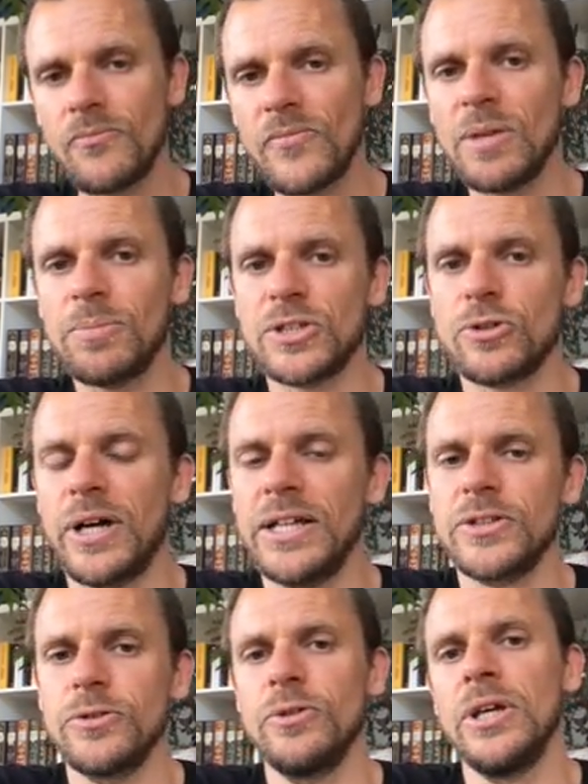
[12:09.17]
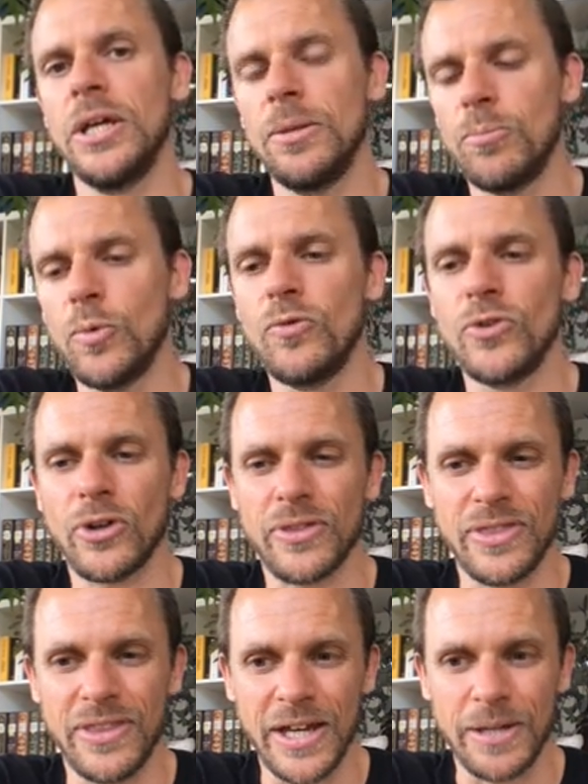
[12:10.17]
but try to move
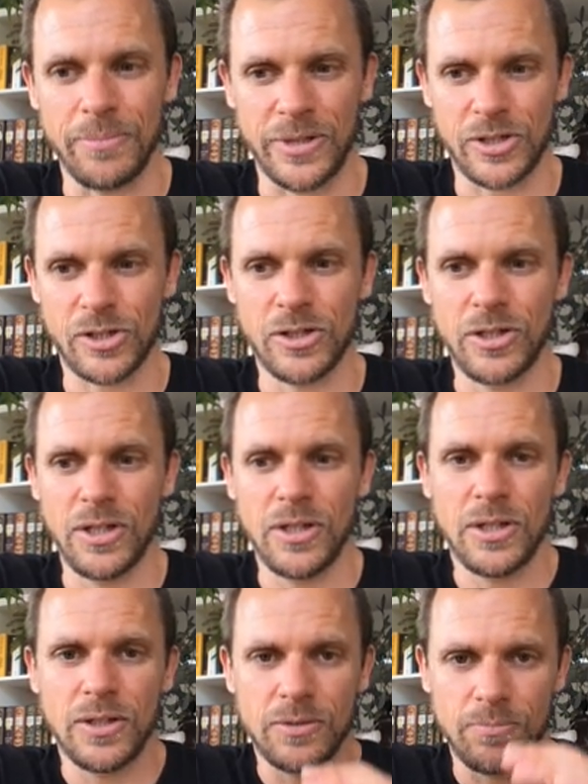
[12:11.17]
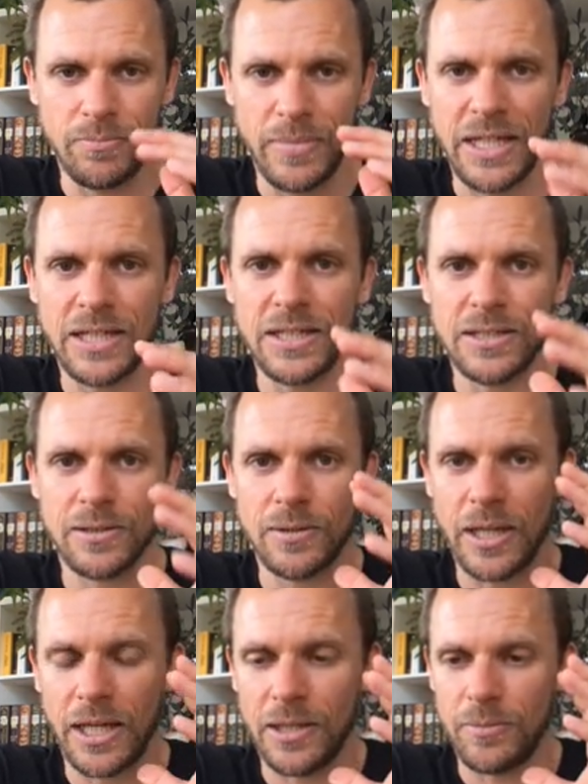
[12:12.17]
not that much. Make it
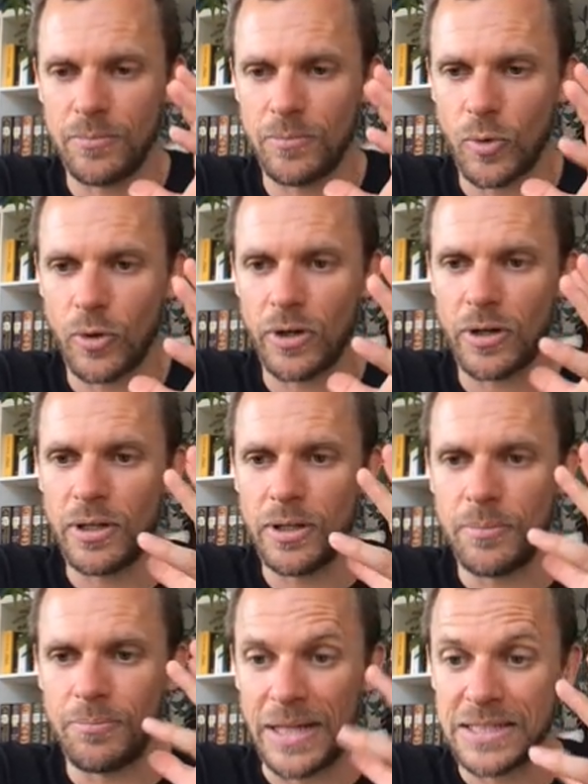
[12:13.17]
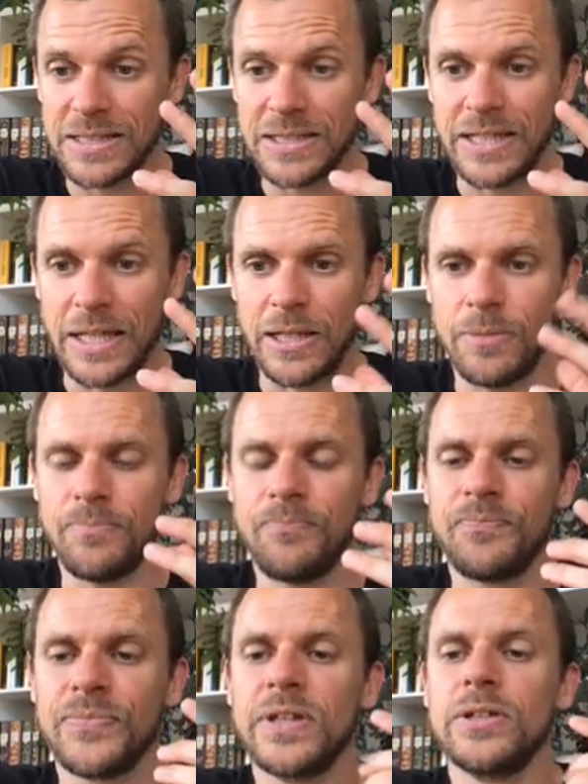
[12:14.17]
a more mental game
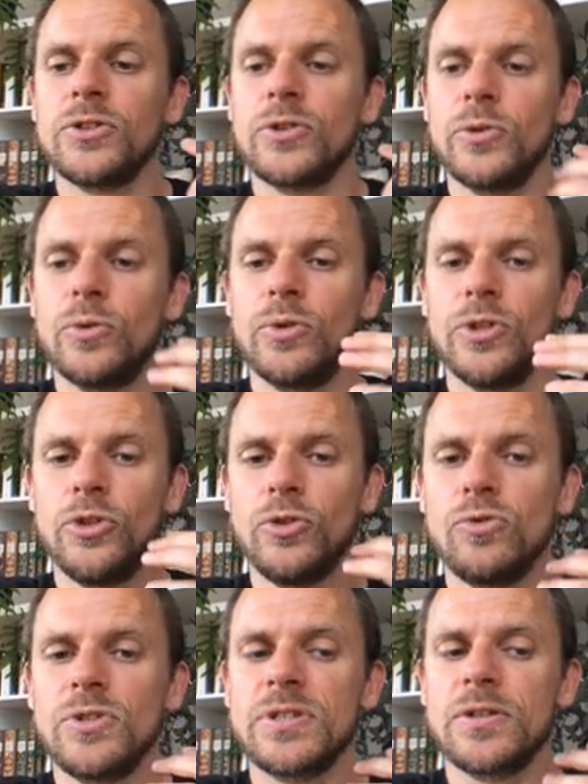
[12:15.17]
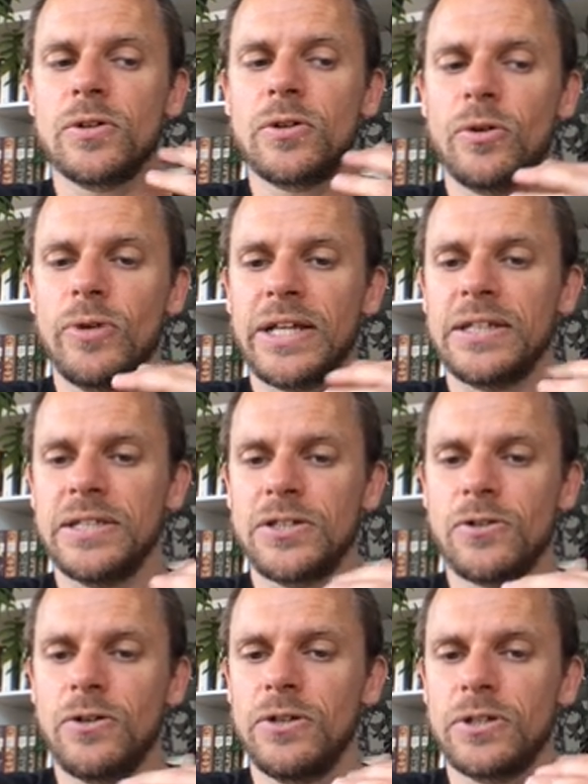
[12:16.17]
to use the correct
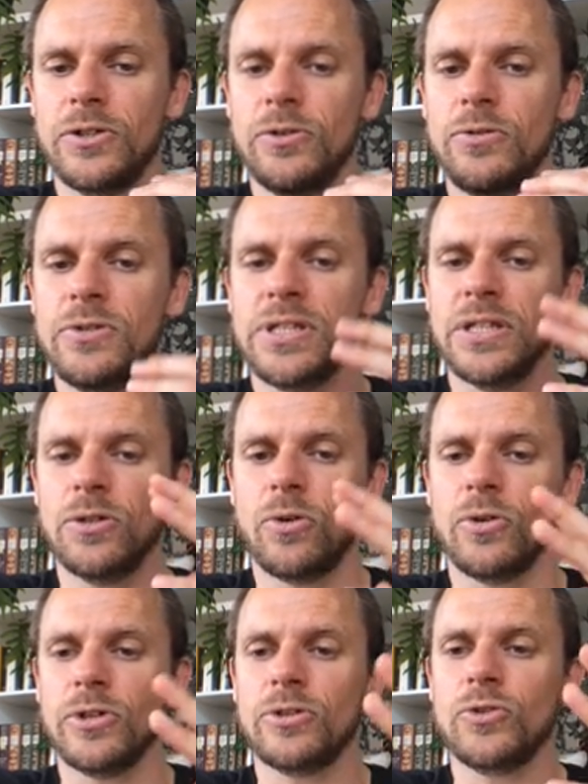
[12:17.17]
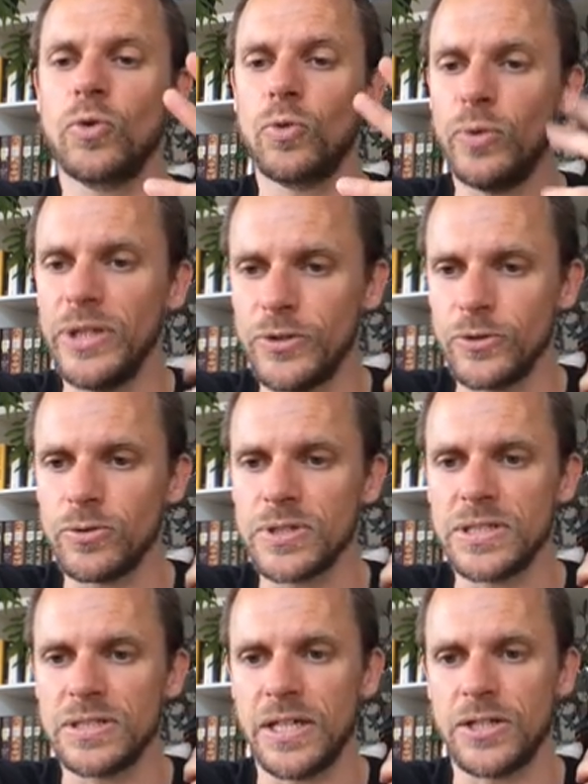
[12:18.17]
internal cues in order to reduce
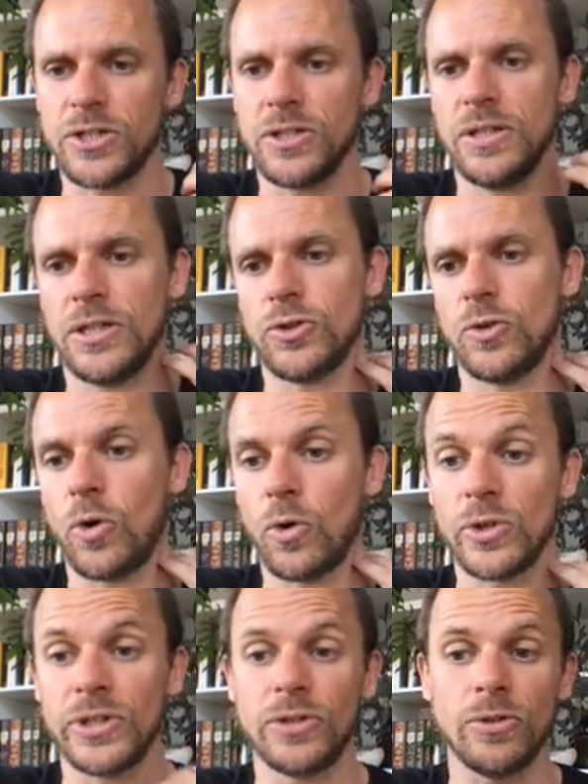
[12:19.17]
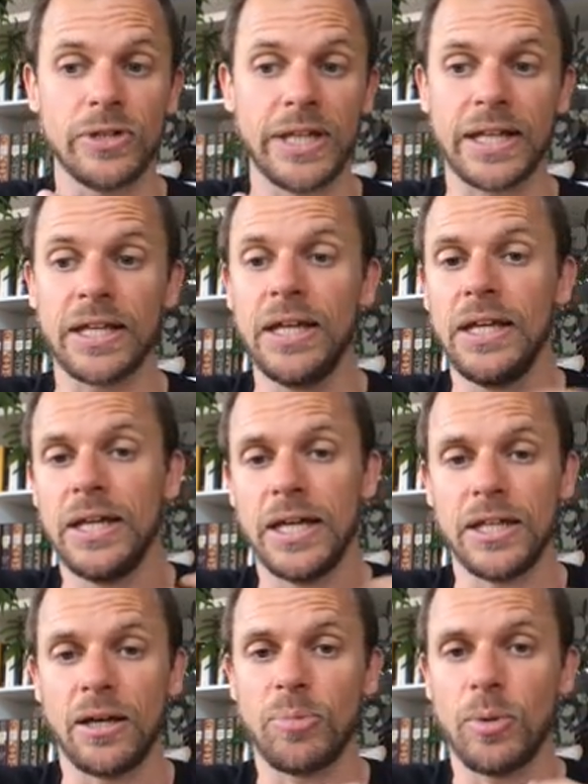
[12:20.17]
the tension that you hold in your neck
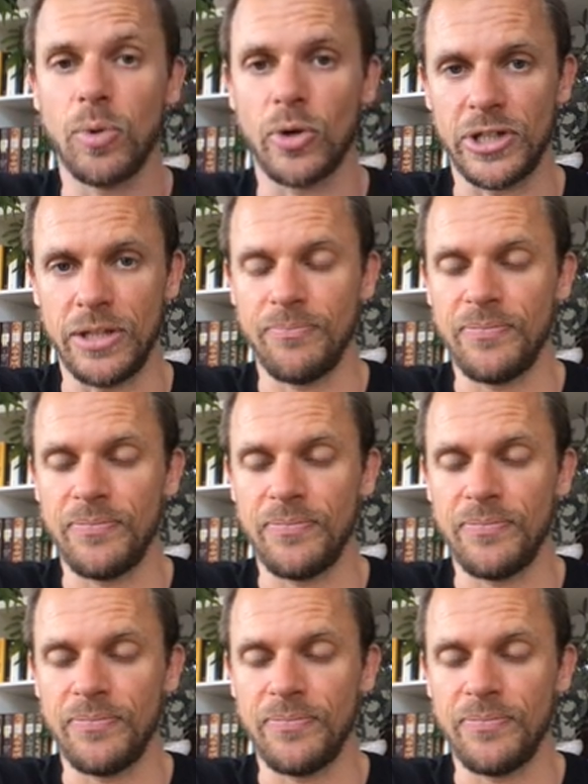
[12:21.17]
and upper body.